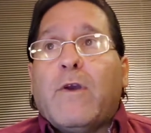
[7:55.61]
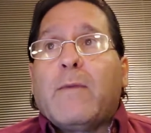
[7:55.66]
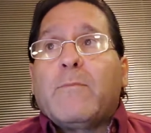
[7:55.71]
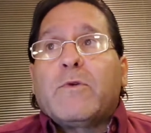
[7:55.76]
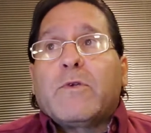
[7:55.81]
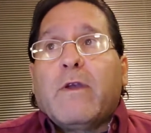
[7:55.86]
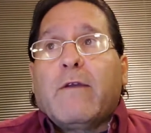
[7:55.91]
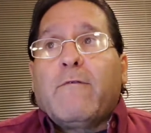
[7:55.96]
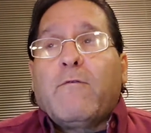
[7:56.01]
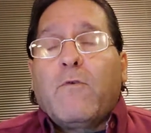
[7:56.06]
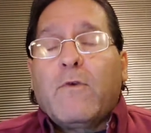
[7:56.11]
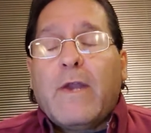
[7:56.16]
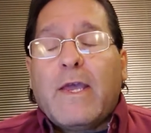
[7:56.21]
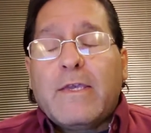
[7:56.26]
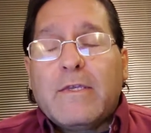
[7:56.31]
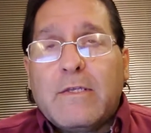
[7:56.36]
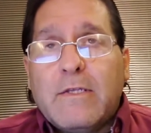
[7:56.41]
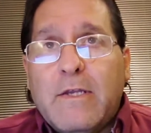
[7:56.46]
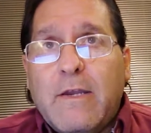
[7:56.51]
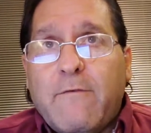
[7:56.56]
I'm sure everyone
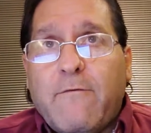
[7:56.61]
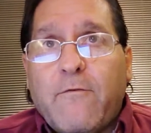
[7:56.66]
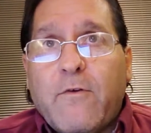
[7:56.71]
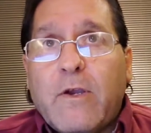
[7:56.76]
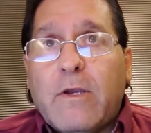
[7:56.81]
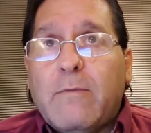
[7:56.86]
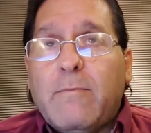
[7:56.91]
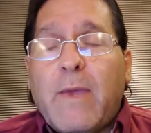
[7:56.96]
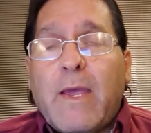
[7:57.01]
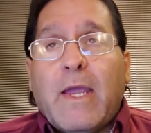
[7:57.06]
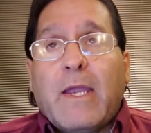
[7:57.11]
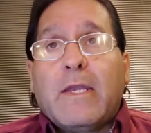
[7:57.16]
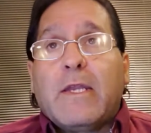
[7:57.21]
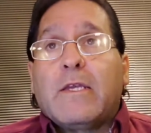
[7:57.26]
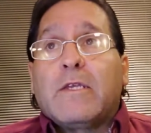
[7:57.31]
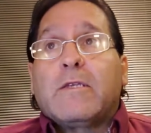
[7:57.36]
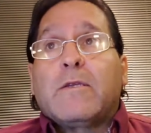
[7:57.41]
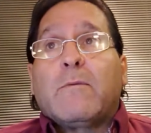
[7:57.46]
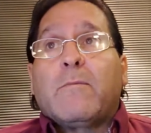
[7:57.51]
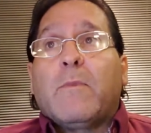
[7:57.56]
has a different
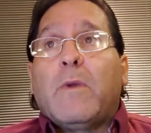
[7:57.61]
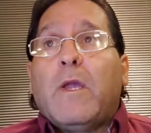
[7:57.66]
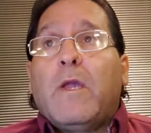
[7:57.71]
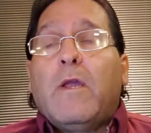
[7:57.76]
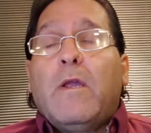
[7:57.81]
mechanism.